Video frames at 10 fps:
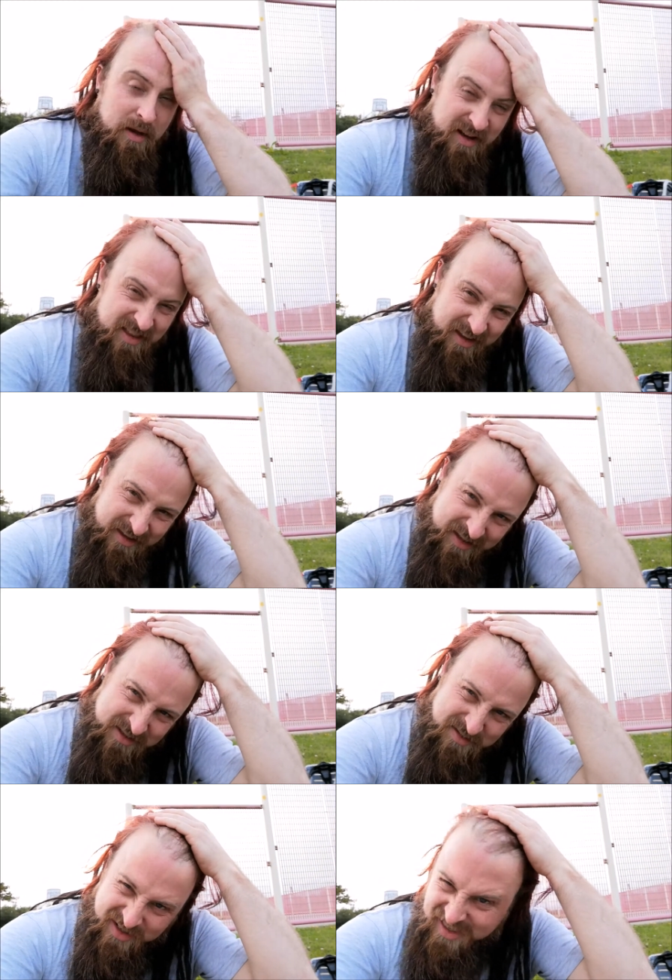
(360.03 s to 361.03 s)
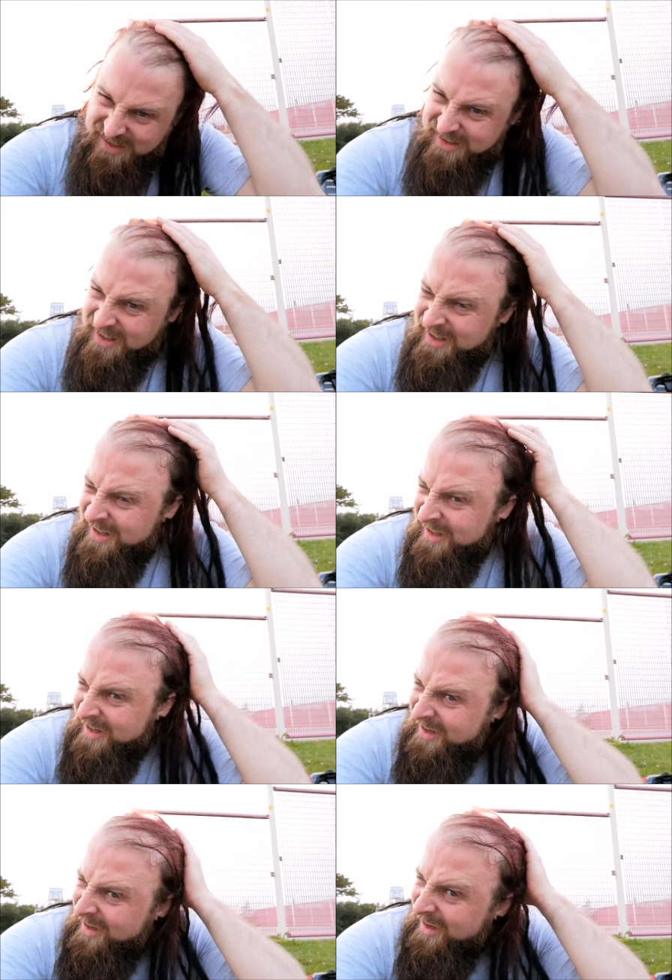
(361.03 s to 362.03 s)
And I think that's what it is.
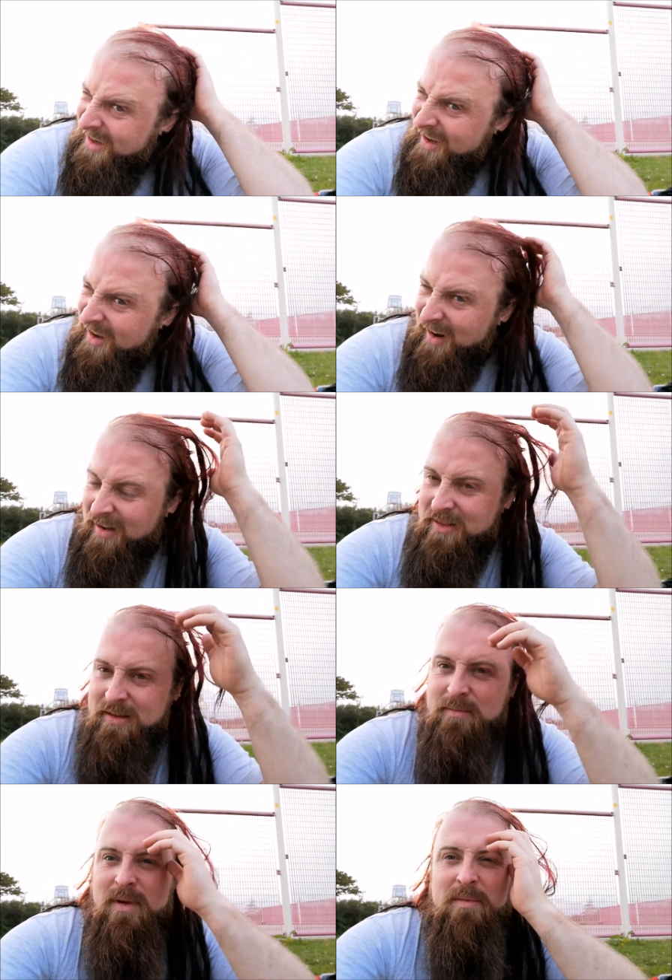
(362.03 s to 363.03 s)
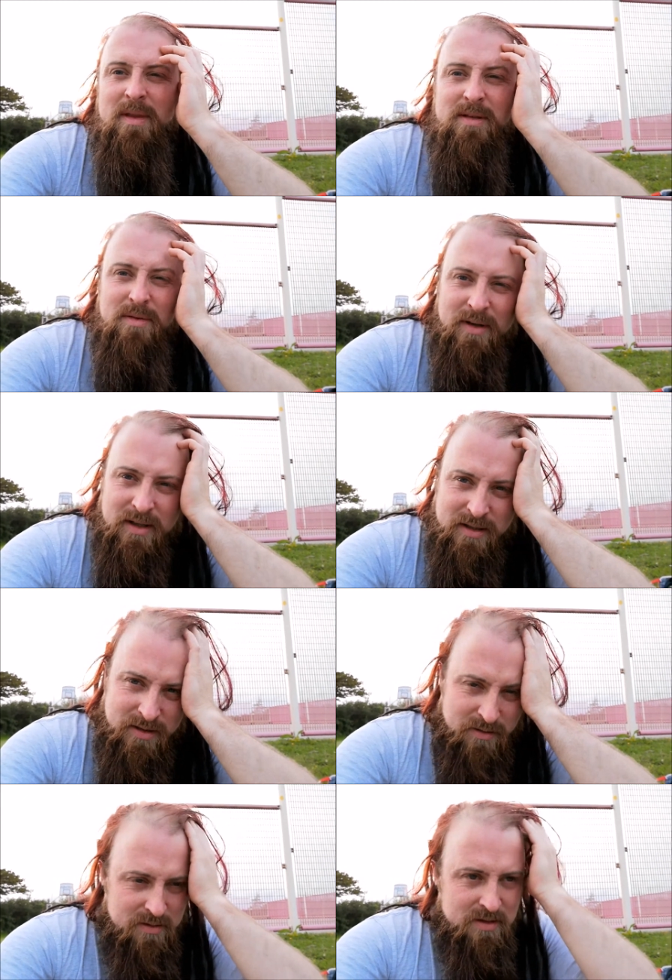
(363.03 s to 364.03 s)
I think maybe that's what I need to
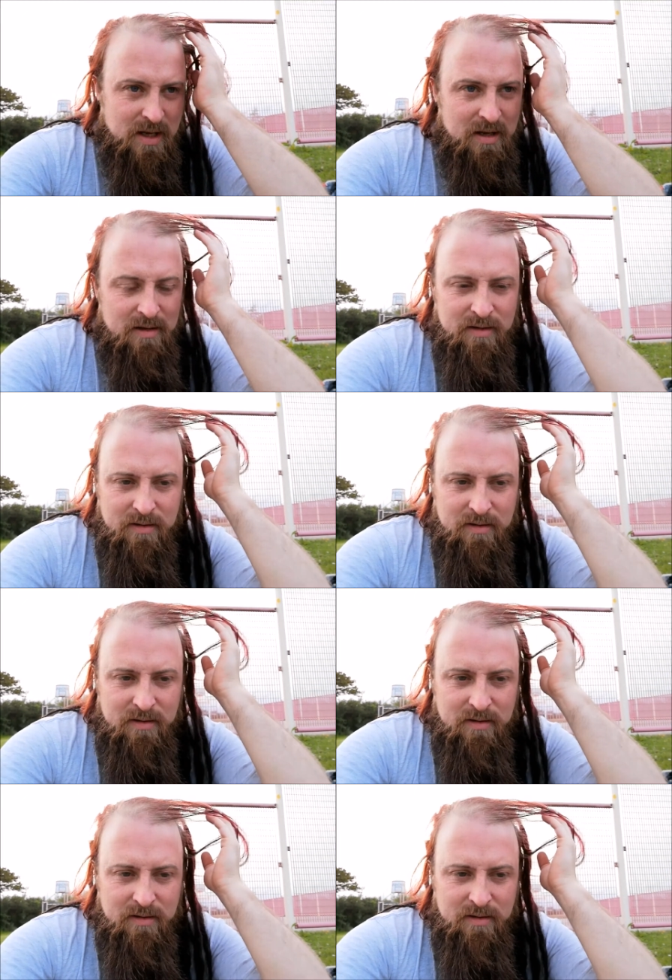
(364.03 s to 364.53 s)
do, just get